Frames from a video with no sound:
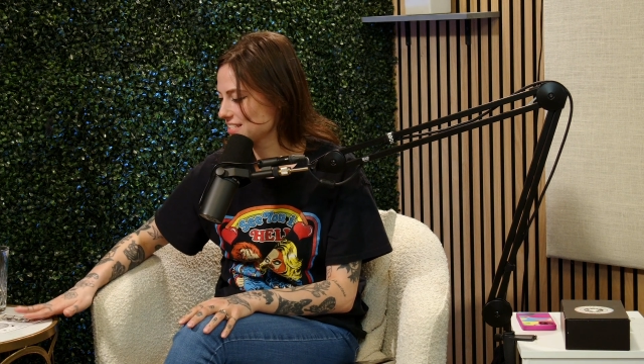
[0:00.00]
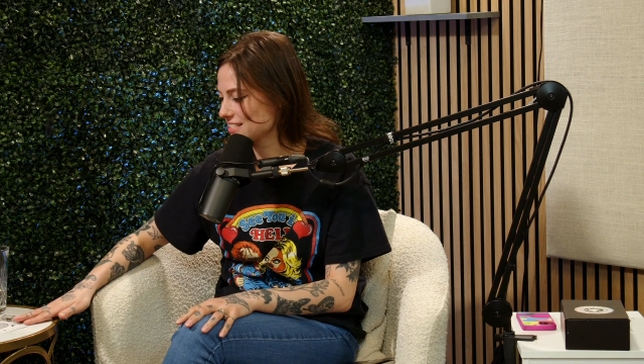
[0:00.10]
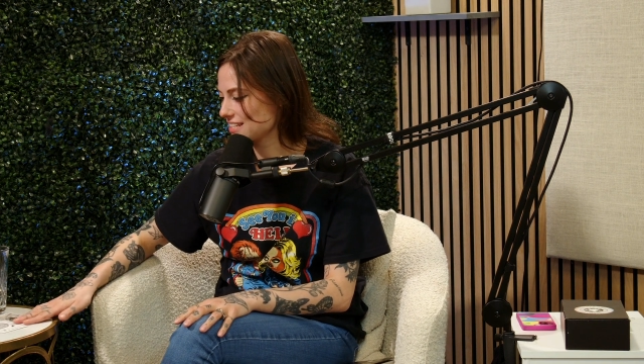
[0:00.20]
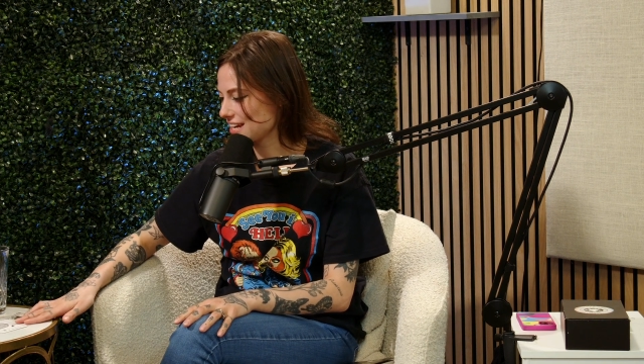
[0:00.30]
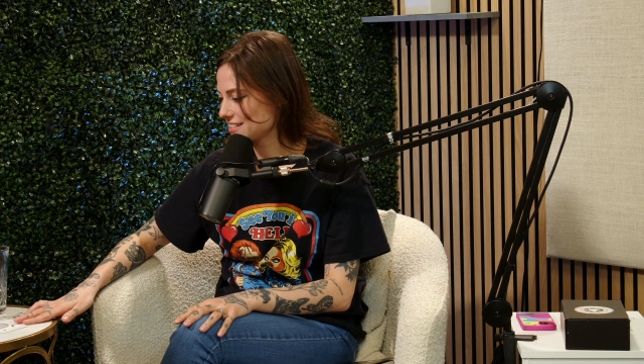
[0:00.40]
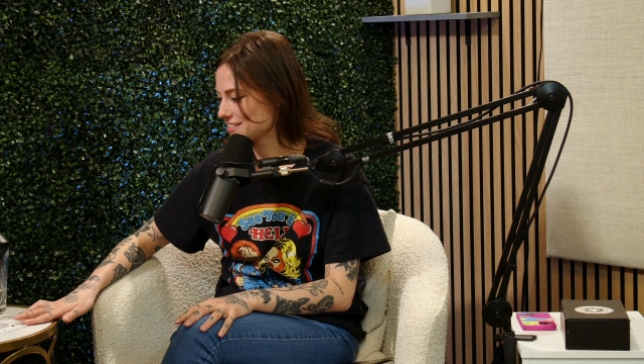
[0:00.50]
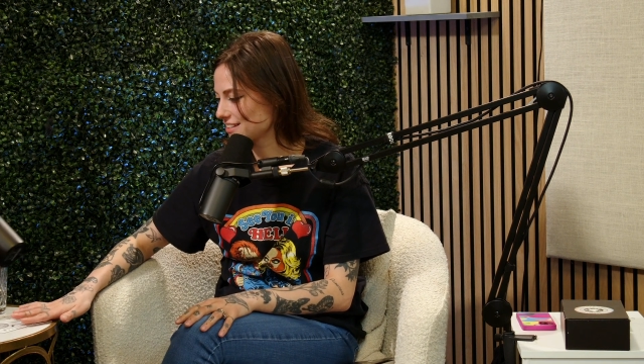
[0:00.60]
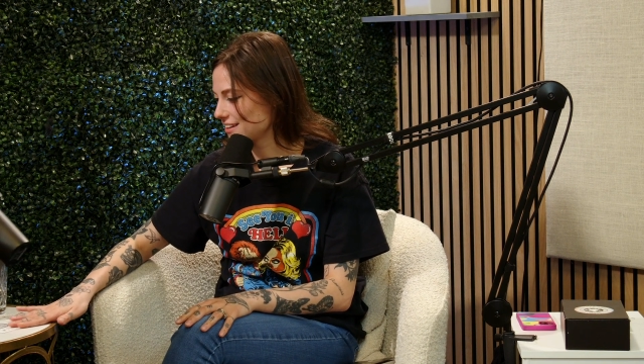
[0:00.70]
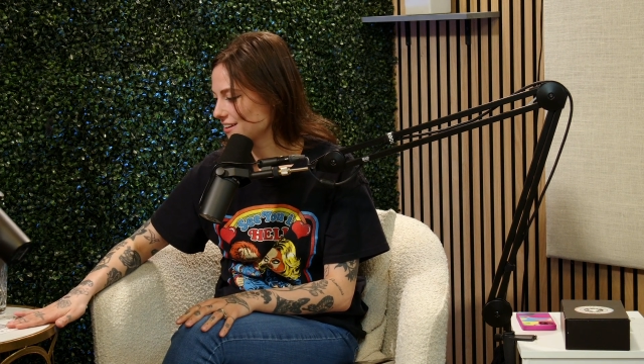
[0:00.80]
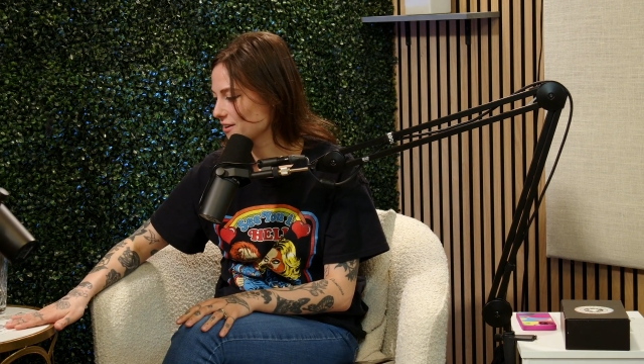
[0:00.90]
This is
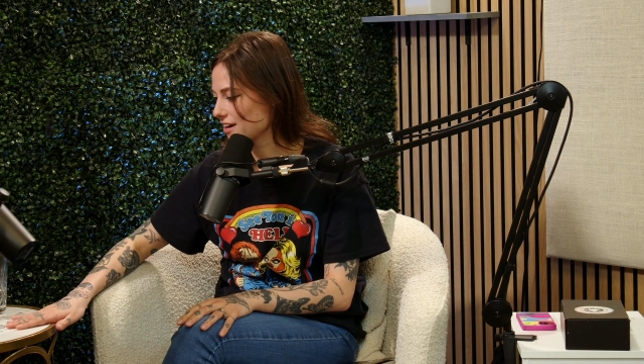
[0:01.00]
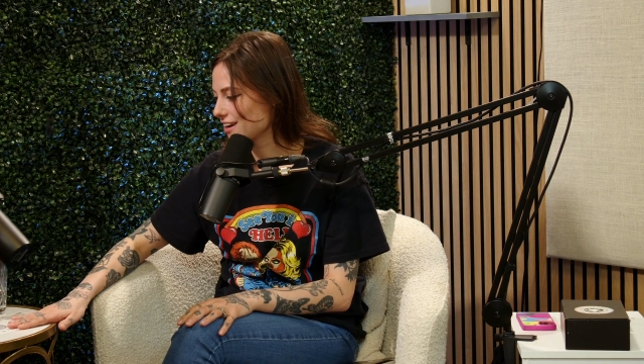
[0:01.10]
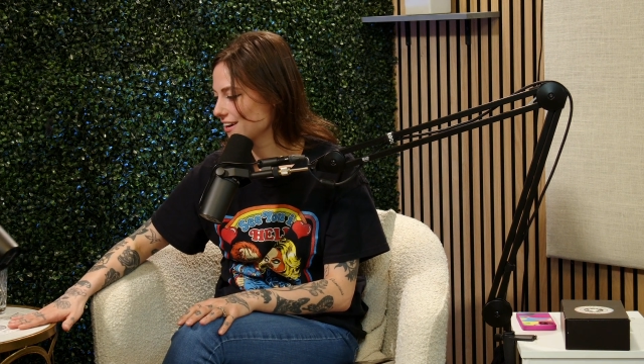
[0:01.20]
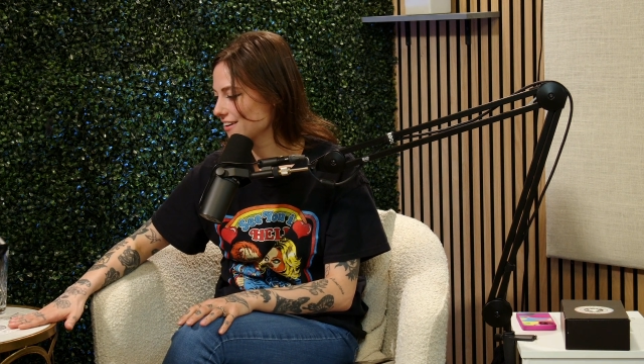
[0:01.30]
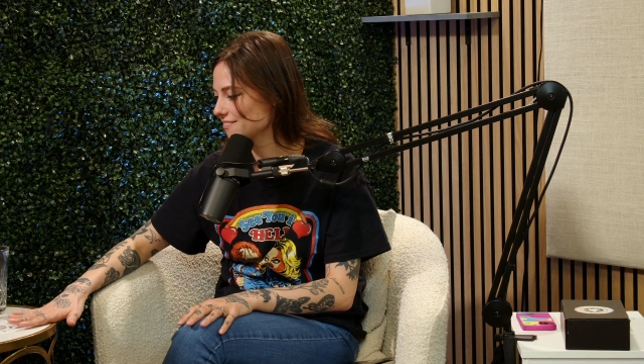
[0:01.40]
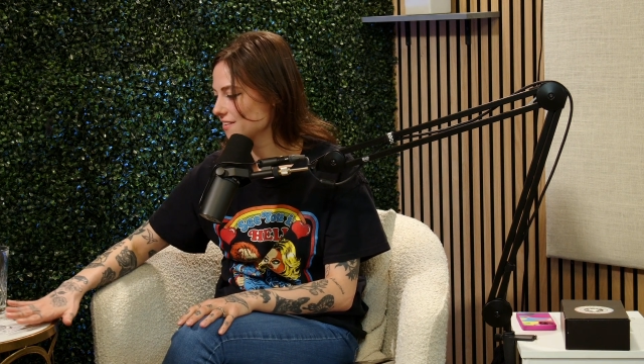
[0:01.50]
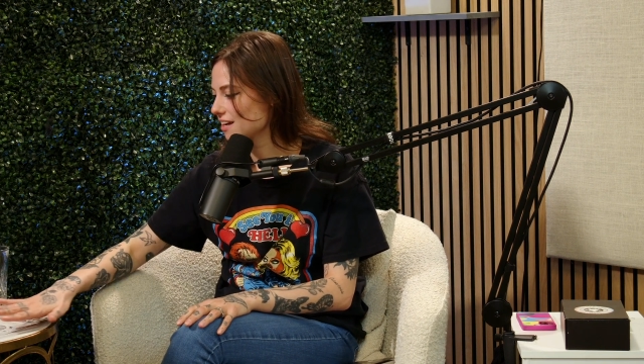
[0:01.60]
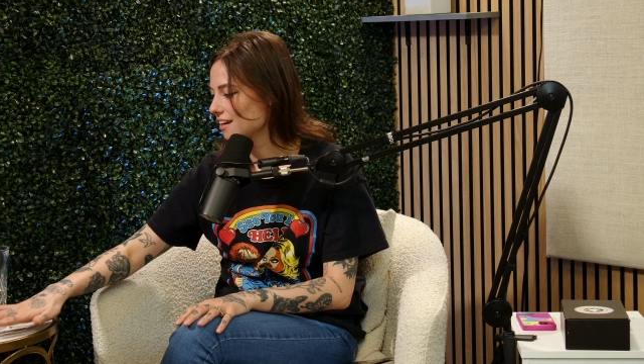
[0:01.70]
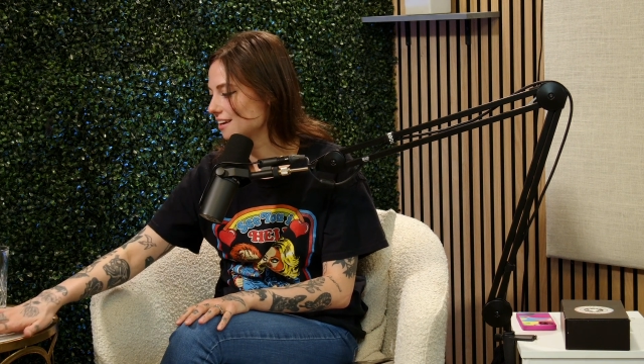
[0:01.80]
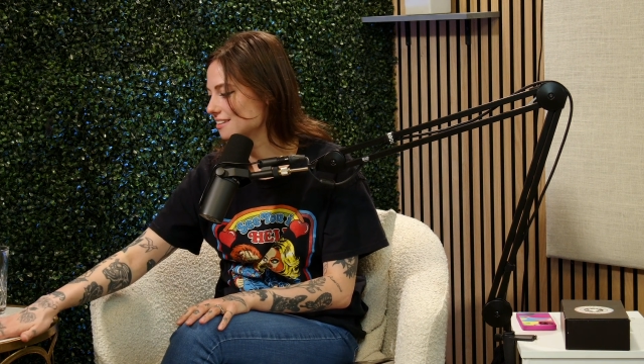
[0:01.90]
nice. Okay.
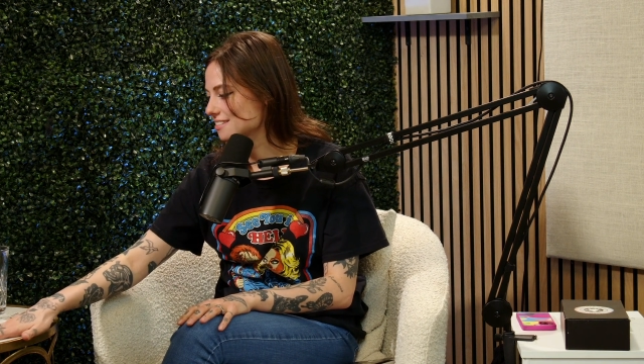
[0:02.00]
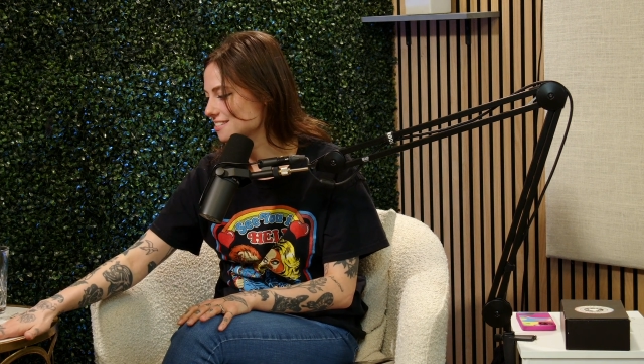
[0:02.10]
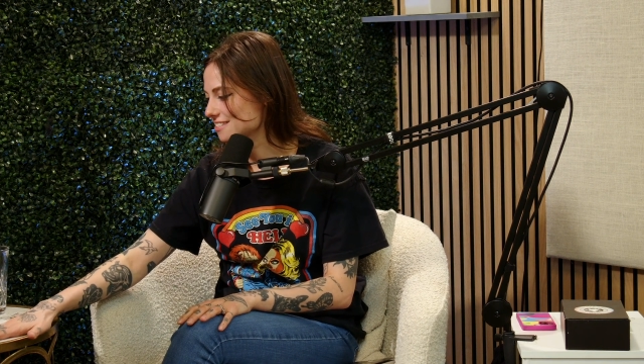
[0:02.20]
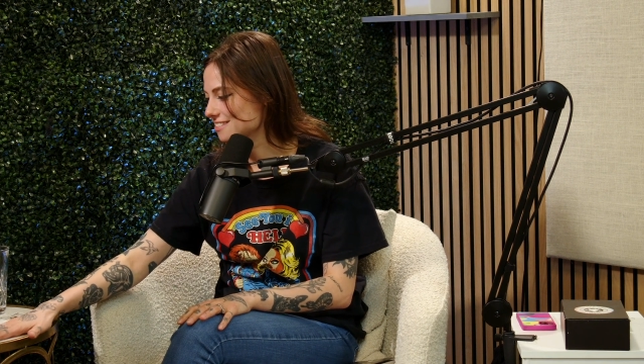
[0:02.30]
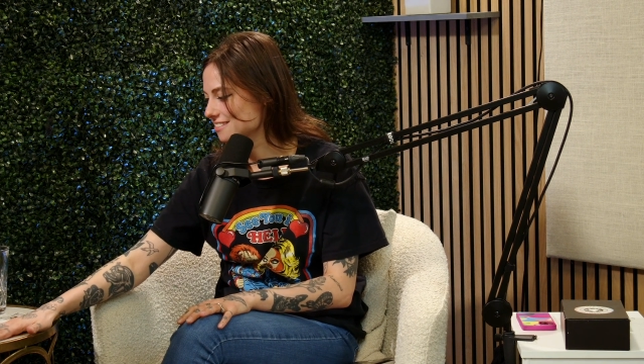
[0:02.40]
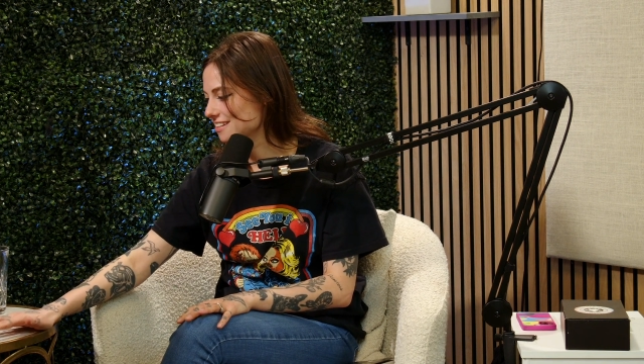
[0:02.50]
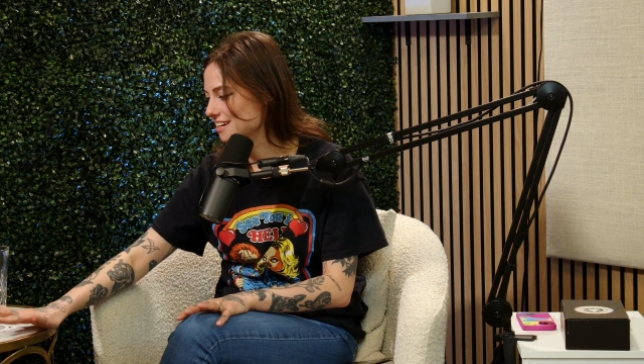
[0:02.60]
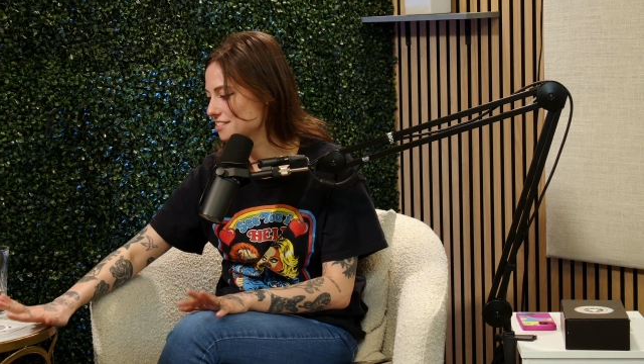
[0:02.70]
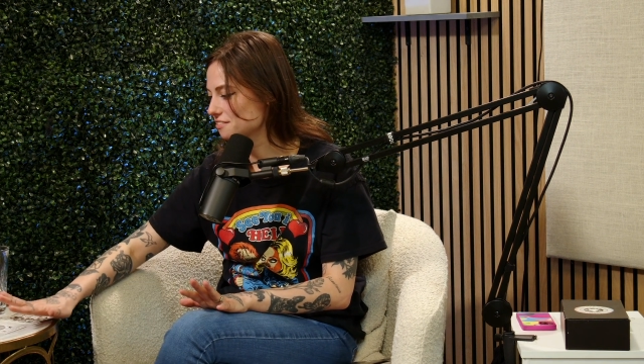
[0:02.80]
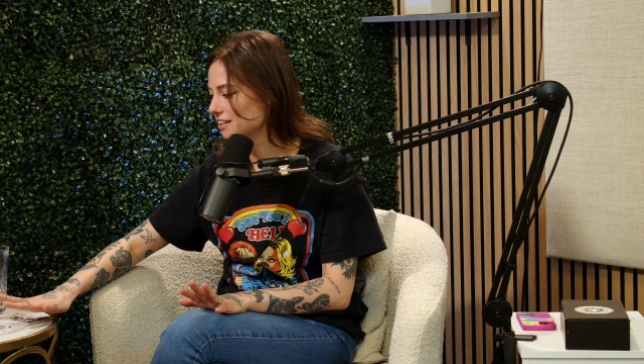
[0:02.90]
Nice.
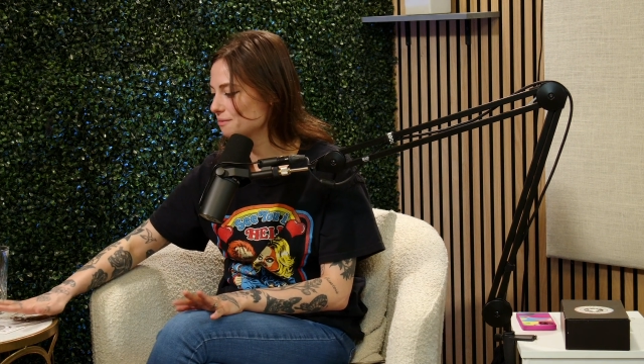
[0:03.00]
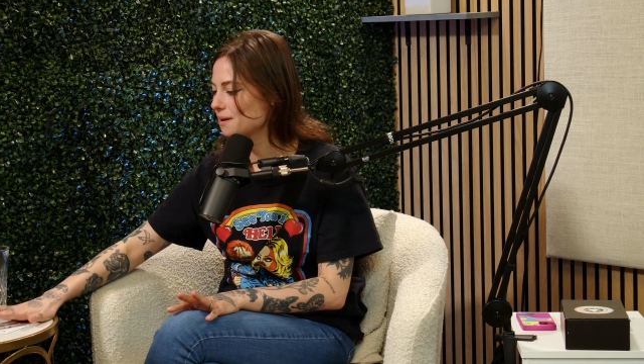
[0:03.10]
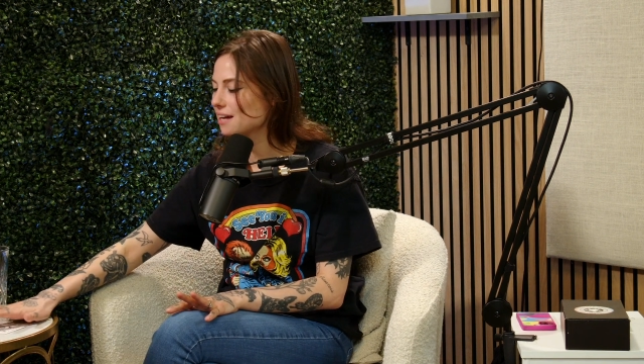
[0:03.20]
Nice reading.